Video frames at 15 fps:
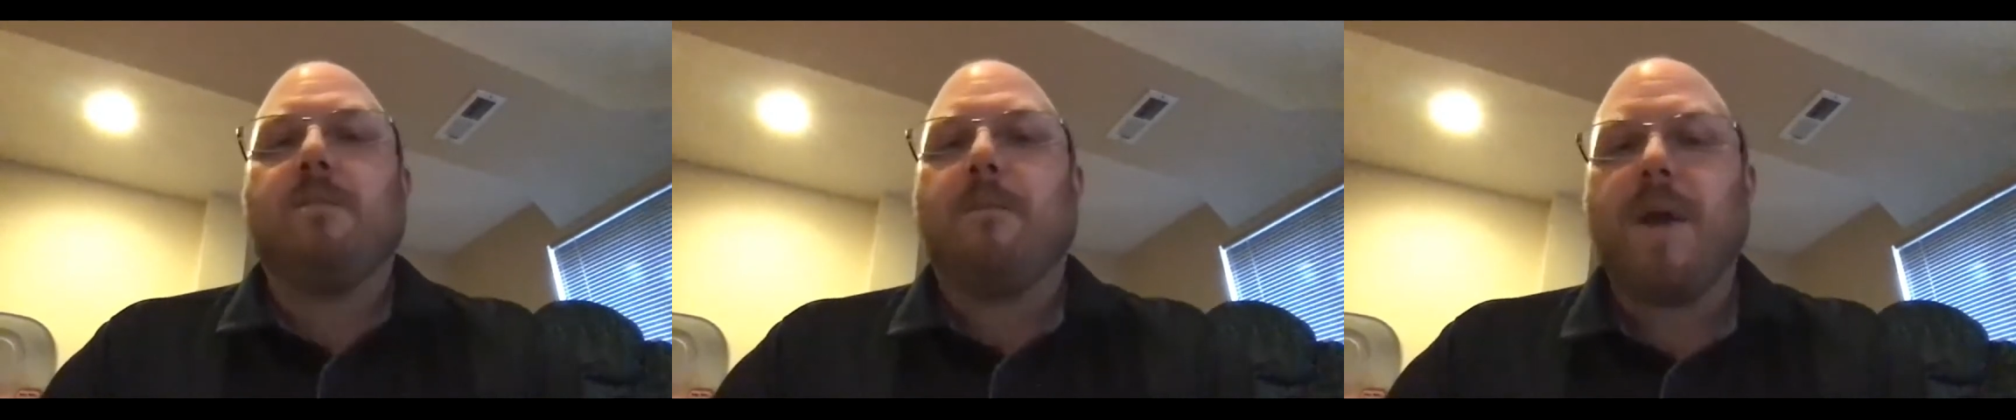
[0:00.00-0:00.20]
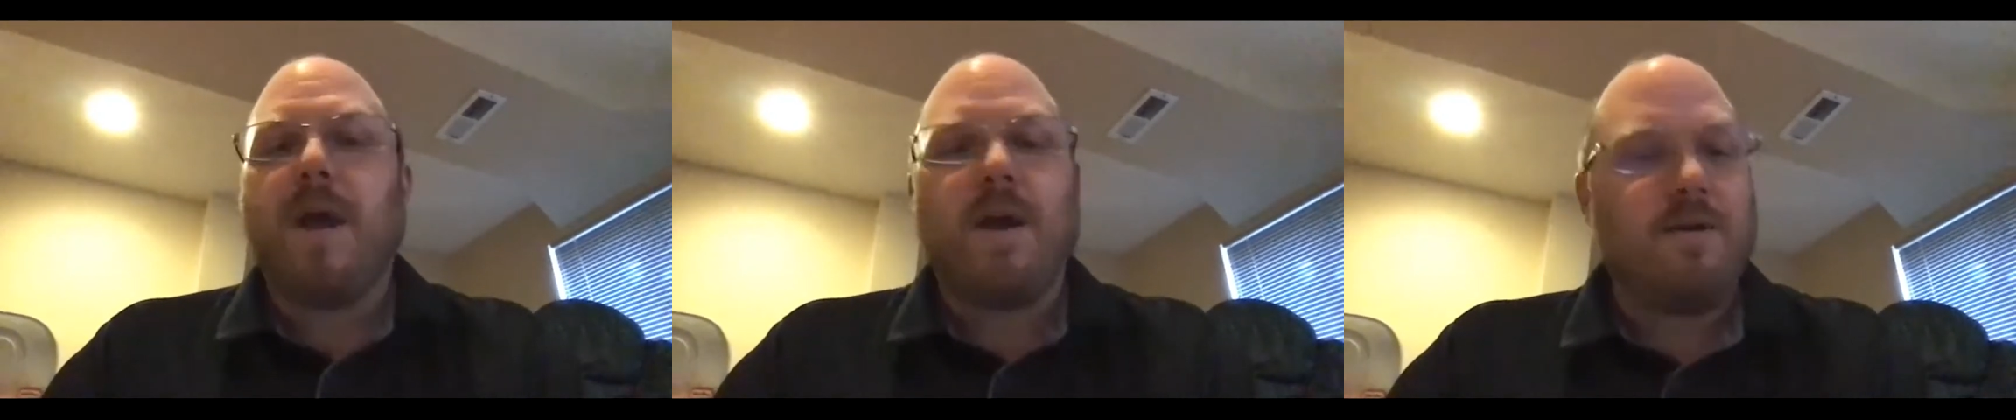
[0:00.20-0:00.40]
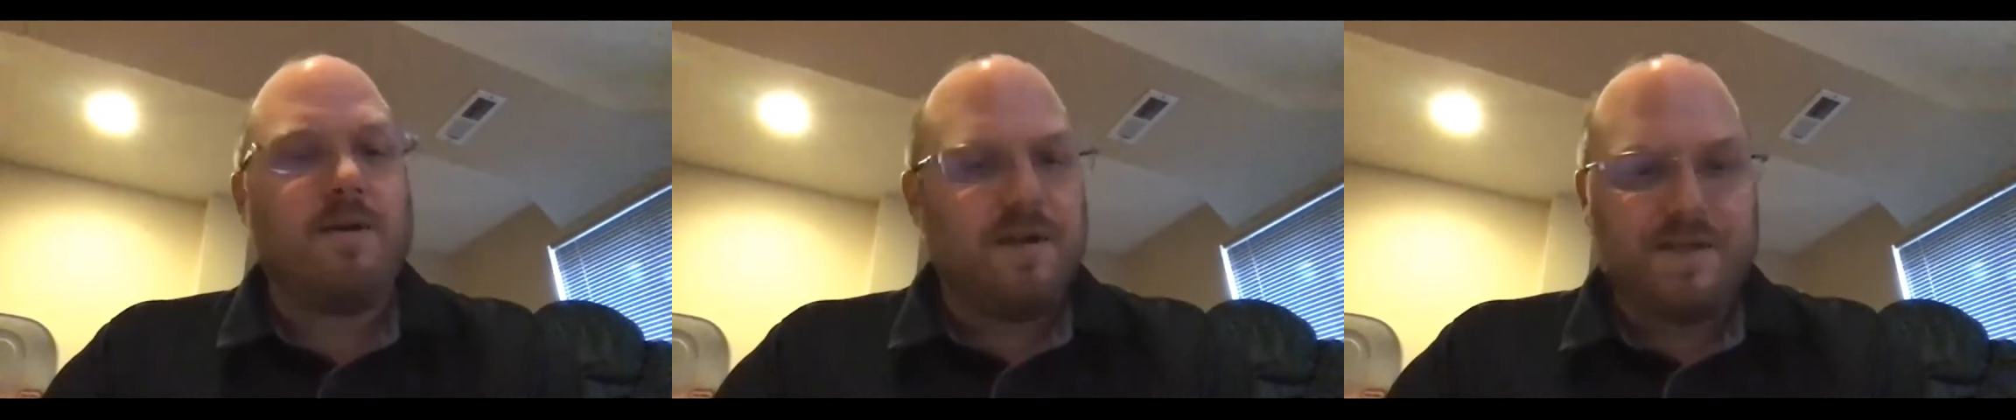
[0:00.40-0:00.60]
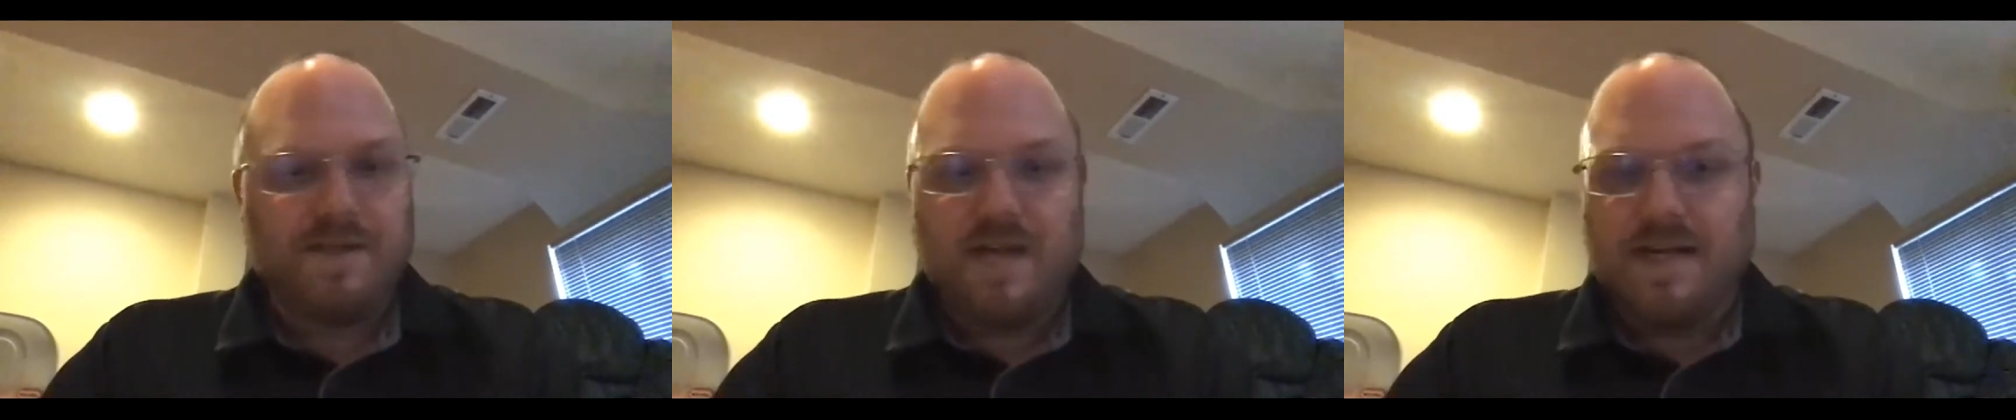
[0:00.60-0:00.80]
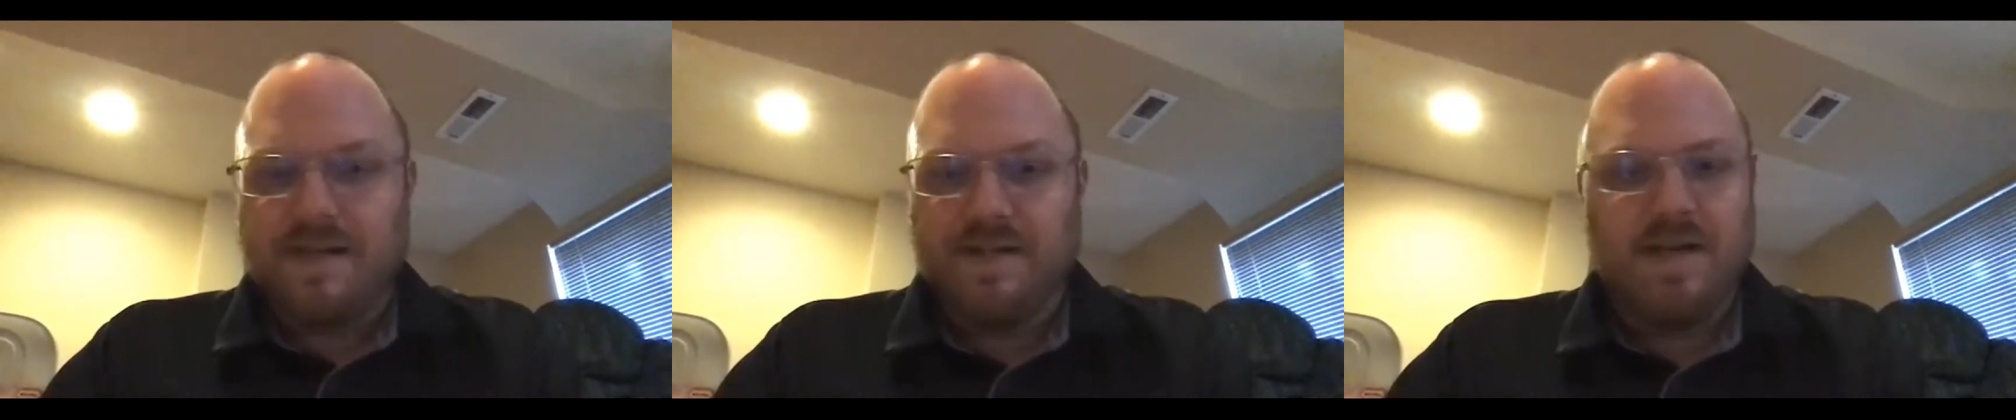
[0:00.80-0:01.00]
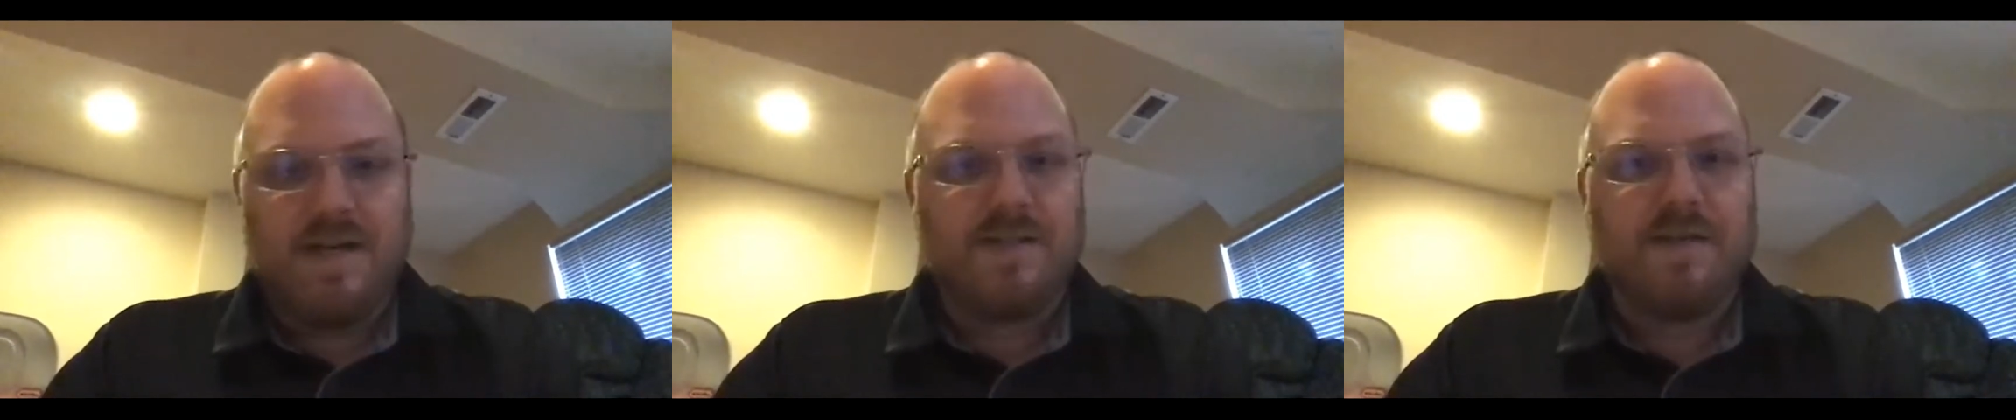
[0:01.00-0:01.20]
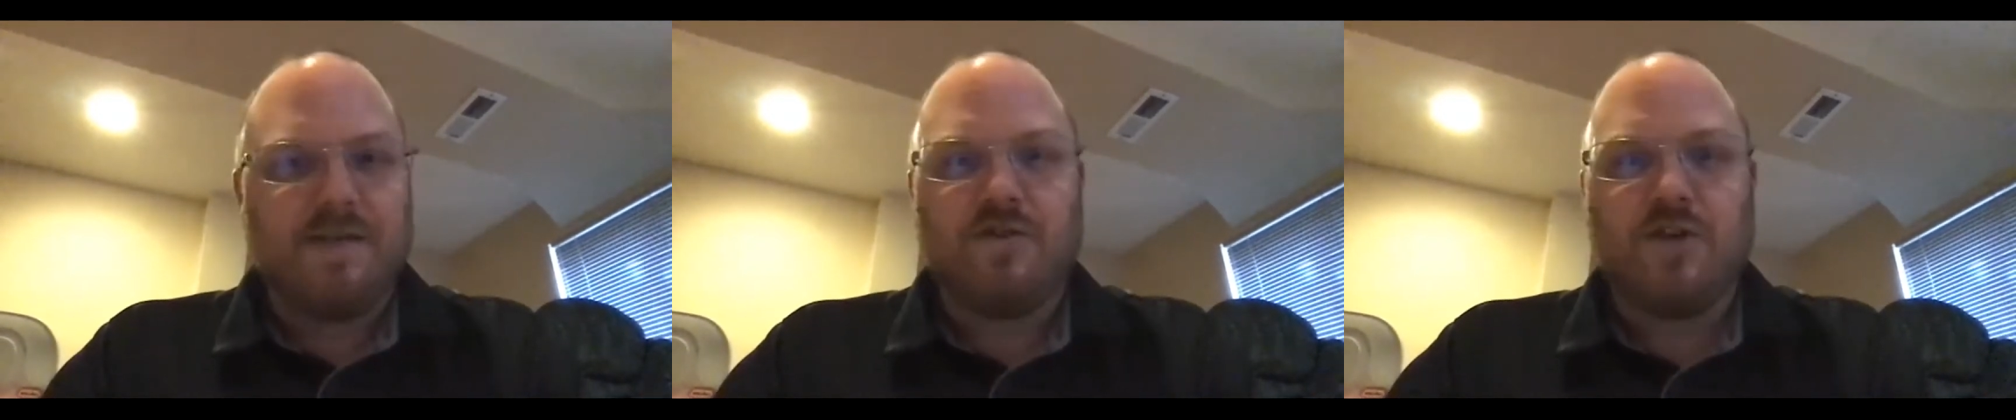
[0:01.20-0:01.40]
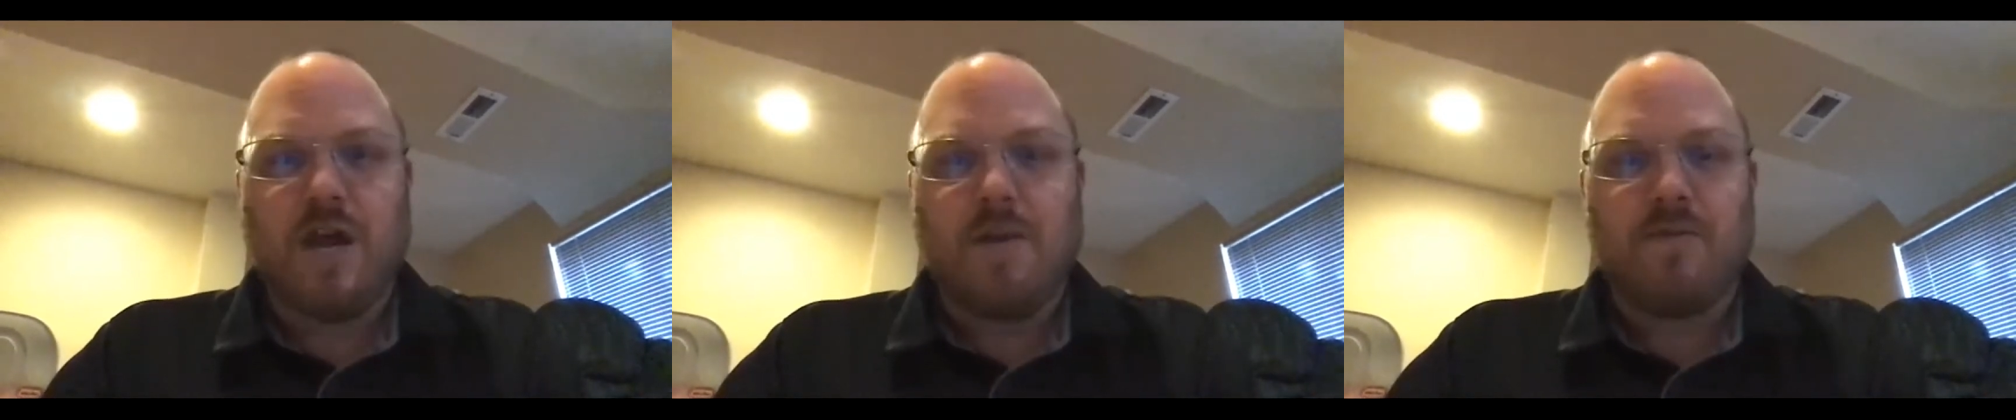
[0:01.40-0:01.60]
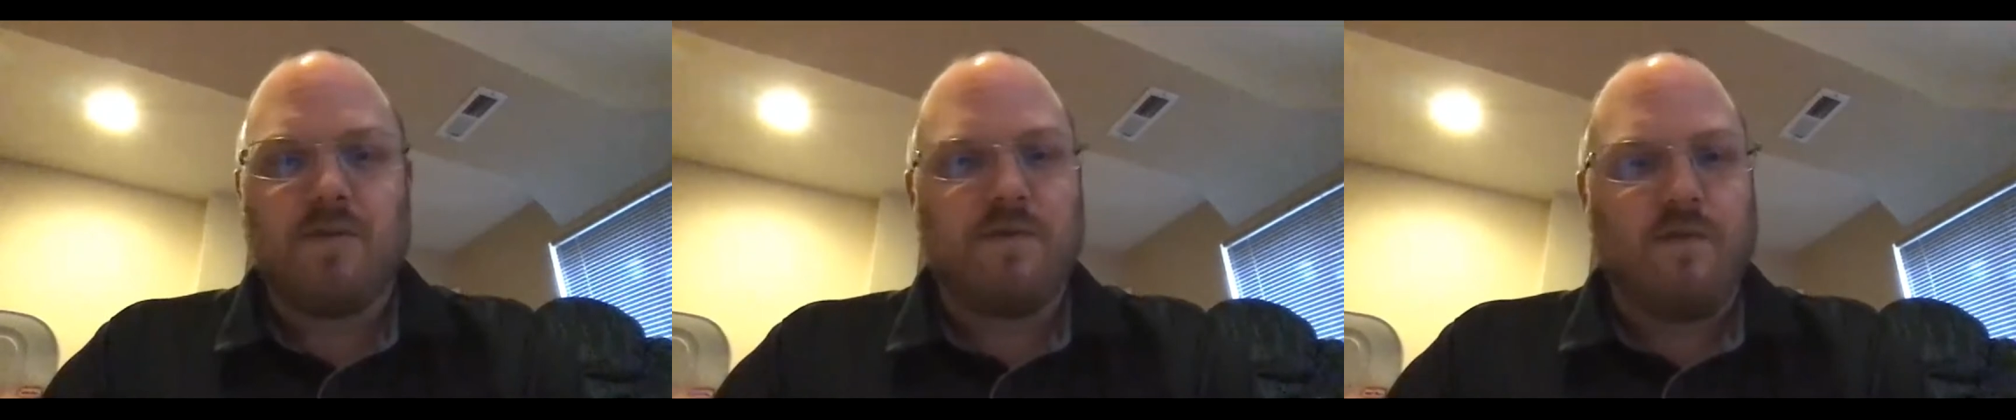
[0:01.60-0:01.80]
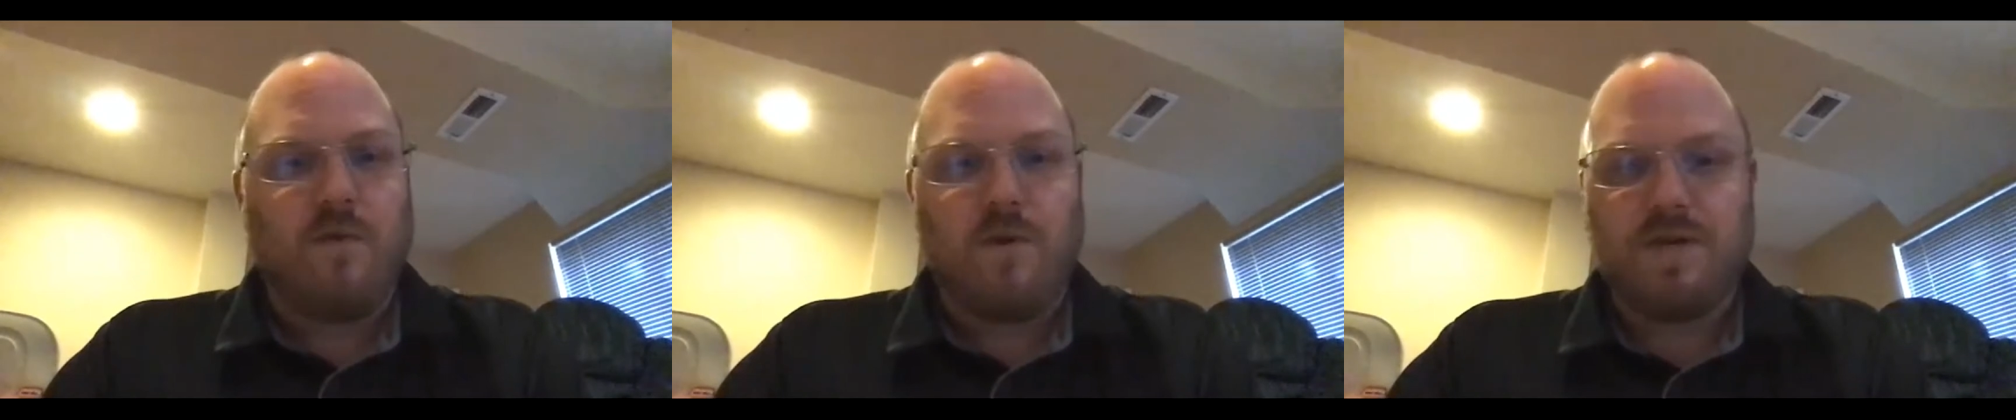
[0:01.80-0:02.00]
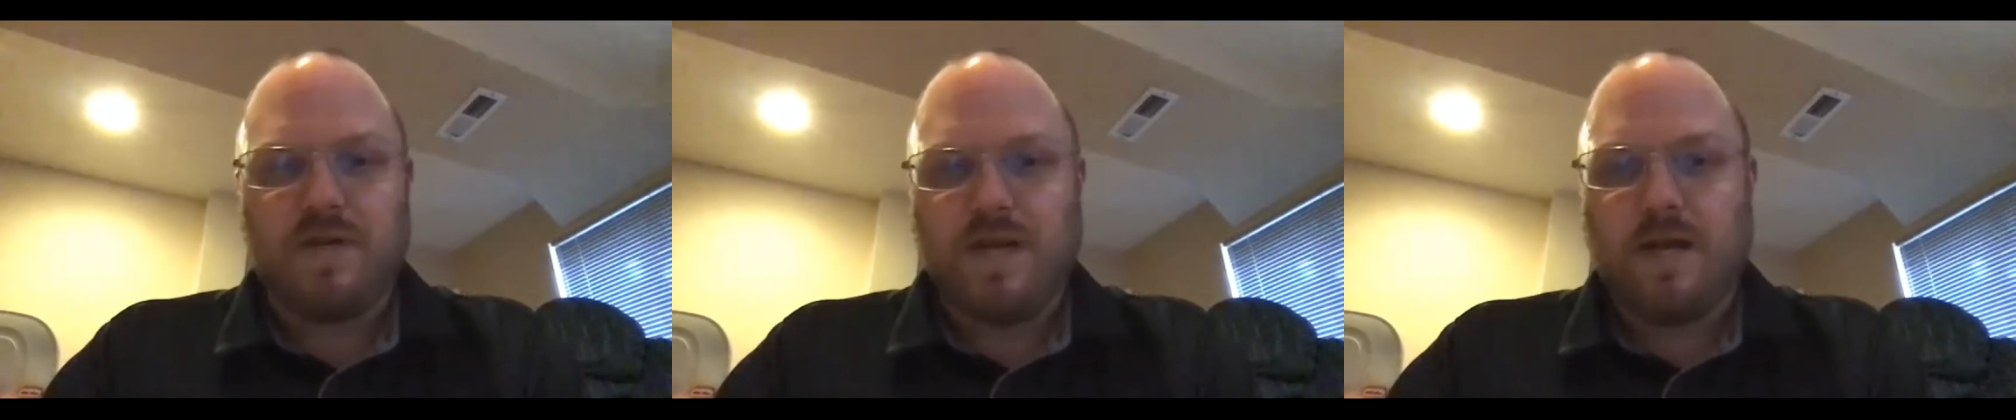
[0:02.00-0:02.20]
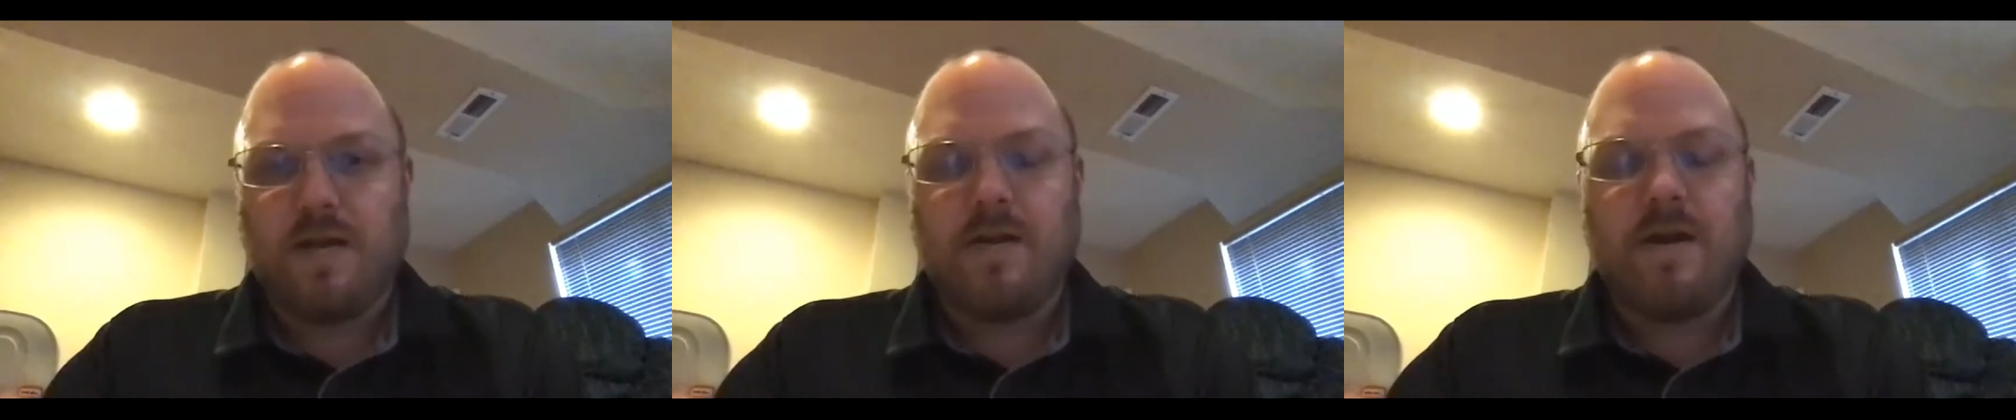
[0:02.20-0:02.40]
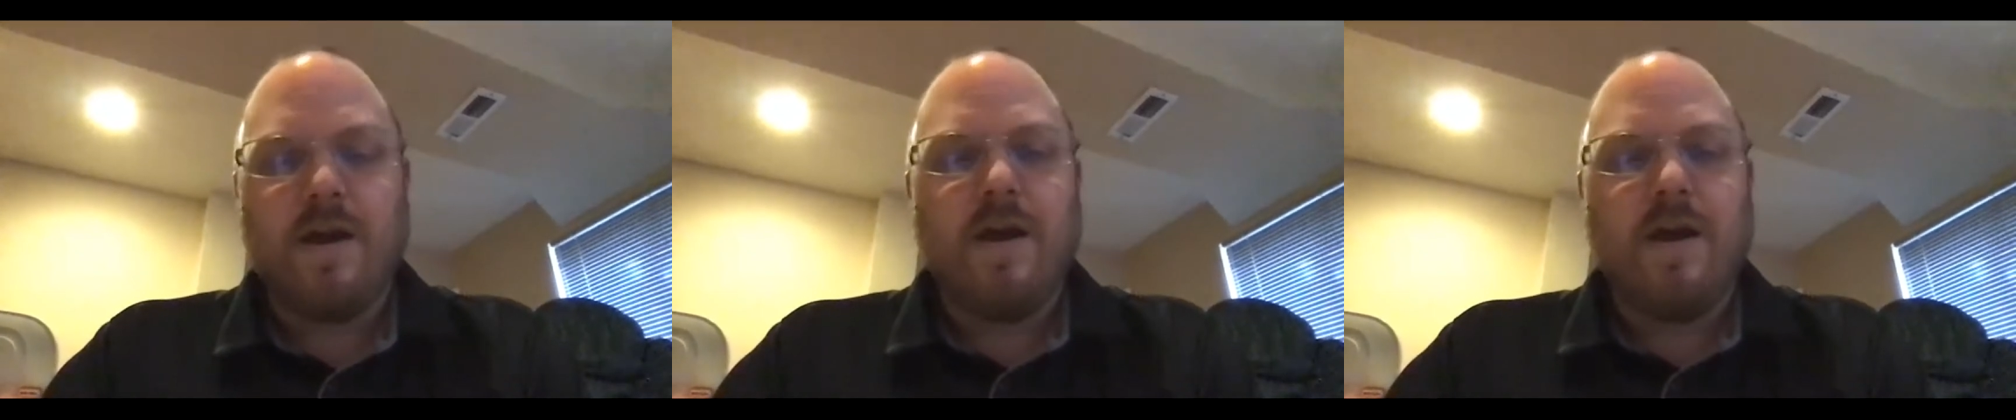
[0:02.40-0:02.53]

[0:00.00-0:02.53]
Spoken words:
bare necessities of chapter 14.